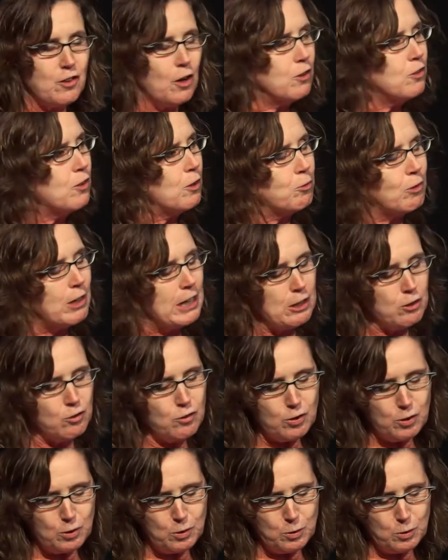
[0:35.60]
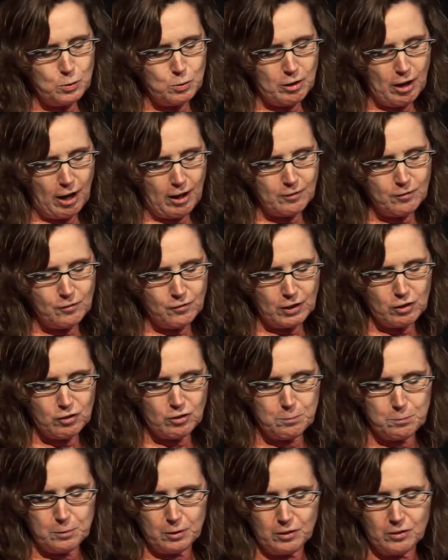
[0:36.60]
also written two
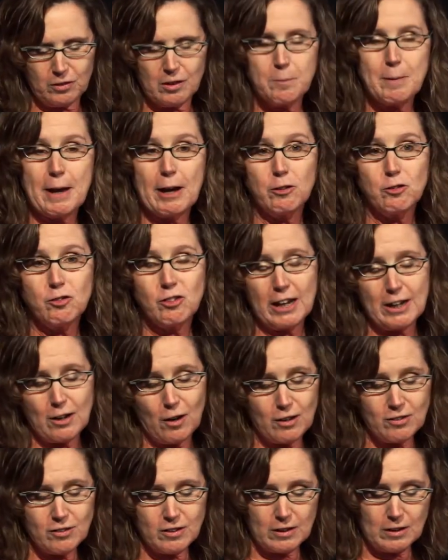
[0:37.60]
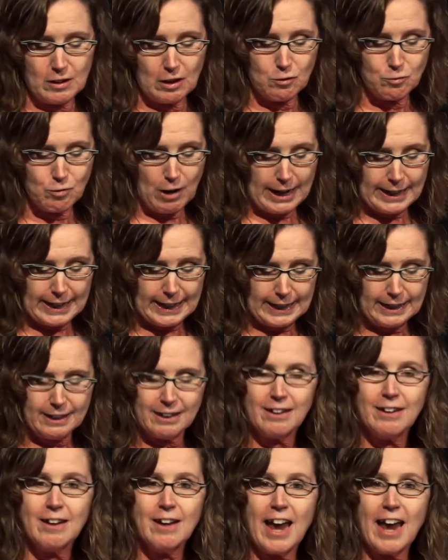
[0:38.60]
nonfiction books about Jane Austen and writing,